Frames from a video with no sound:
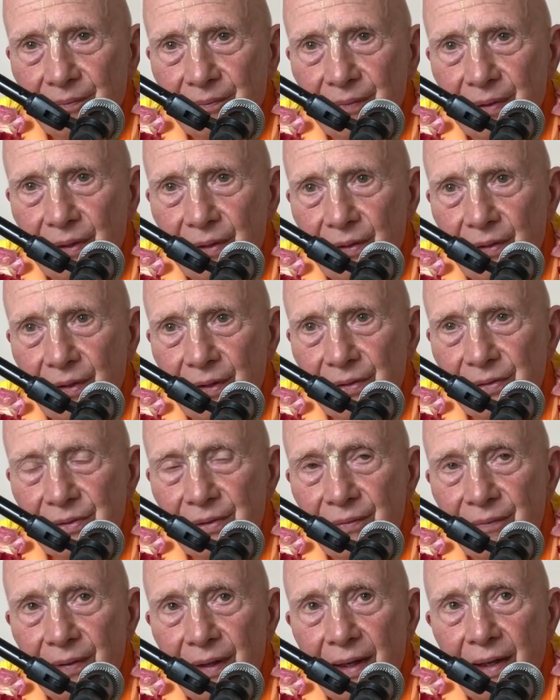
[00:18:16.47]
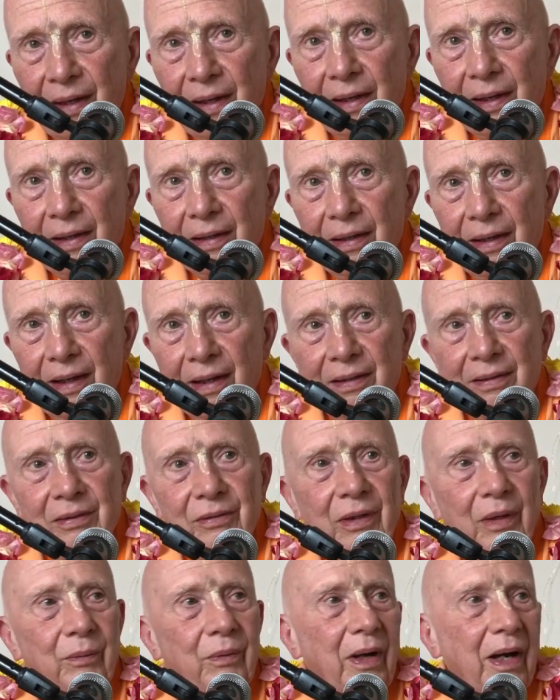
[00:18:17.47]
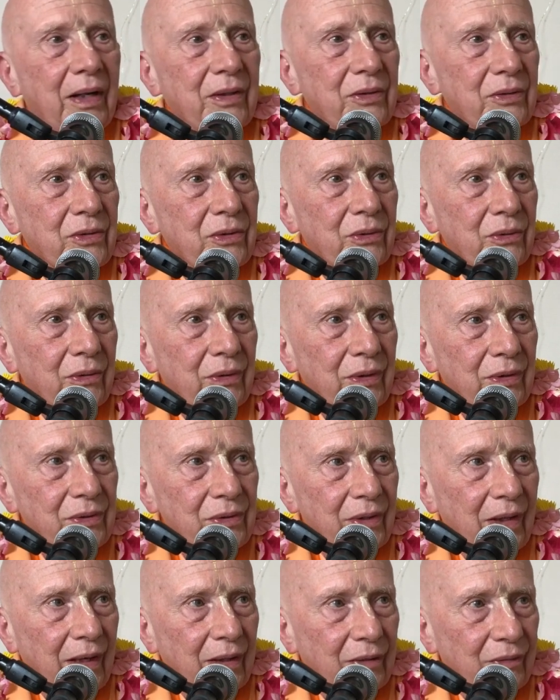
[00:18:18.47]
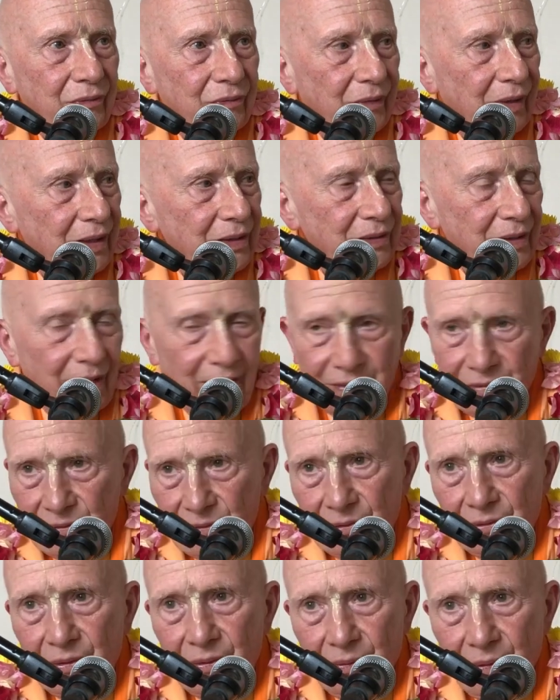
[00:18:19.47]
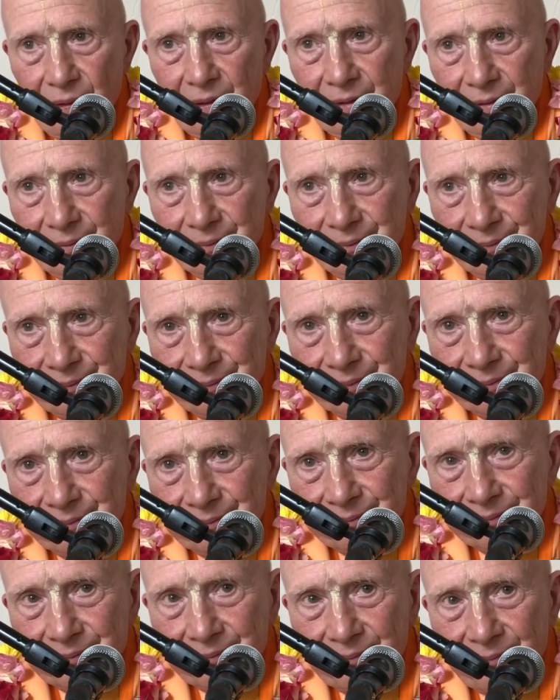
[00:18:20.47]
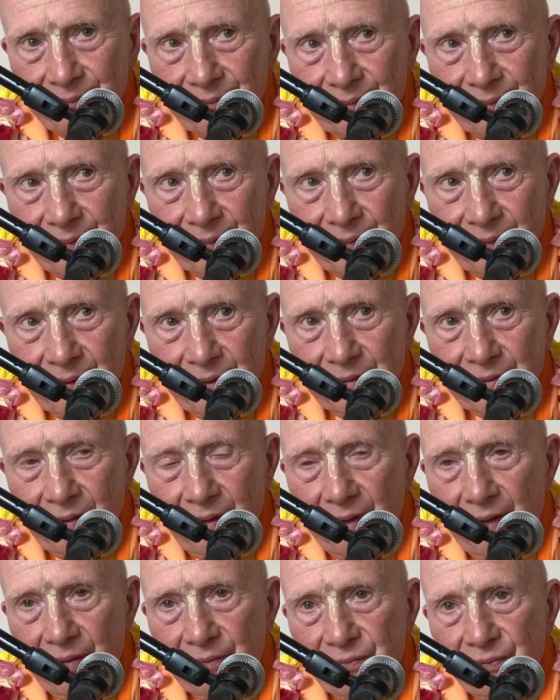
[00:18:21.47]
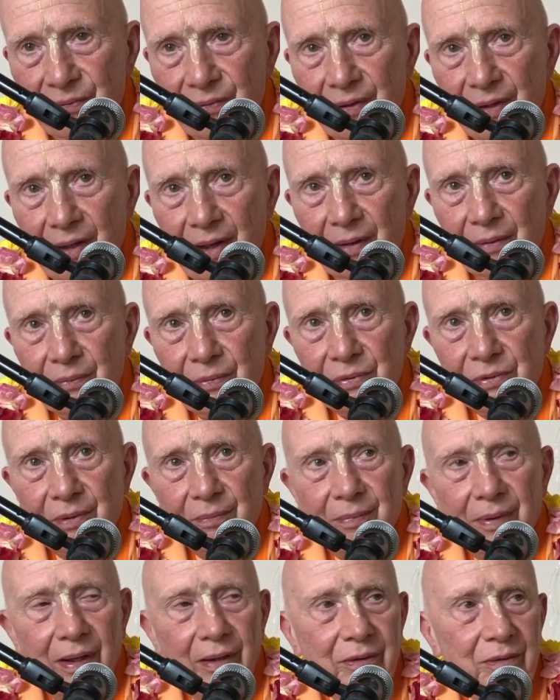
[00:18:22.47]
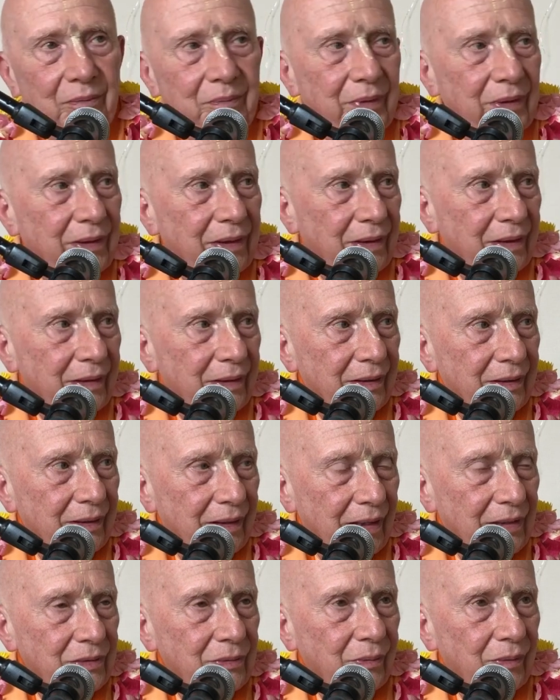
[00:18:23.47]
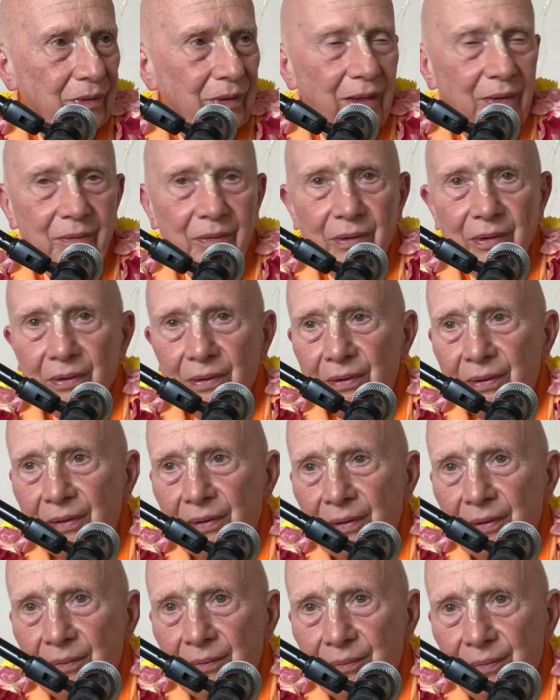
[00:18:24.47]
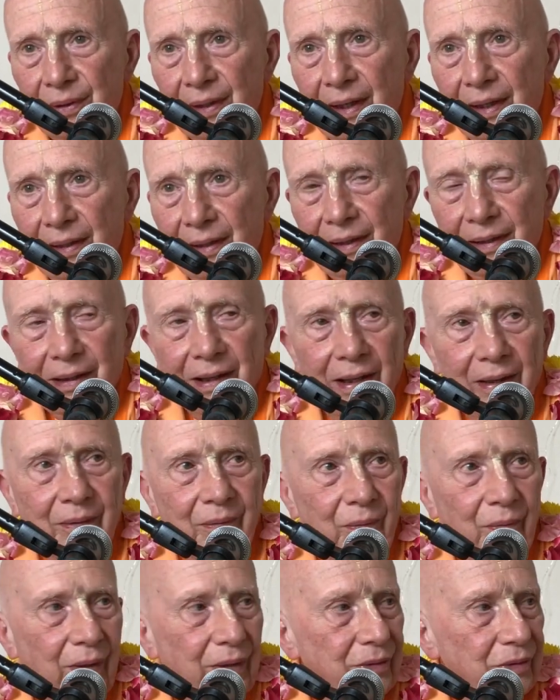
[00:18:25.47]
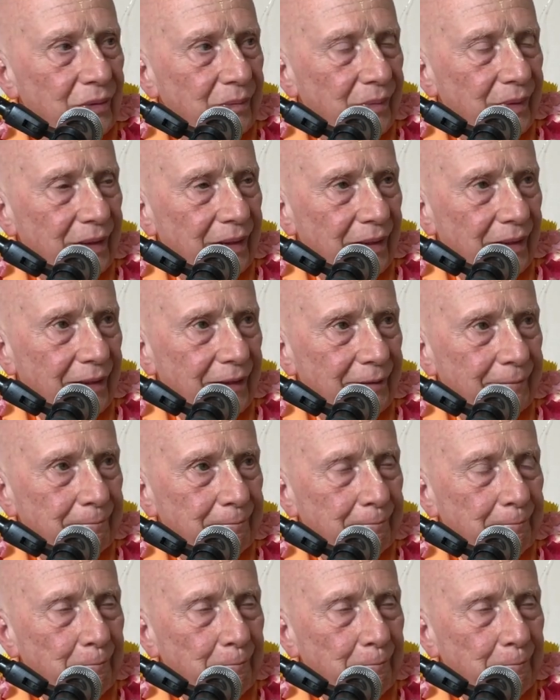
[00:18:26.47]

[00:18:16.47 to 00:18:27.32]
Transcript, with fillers: because the Rajasuya sacrifice has to go on. The time for that was about to begin, and that's what they were planning, when to begin it.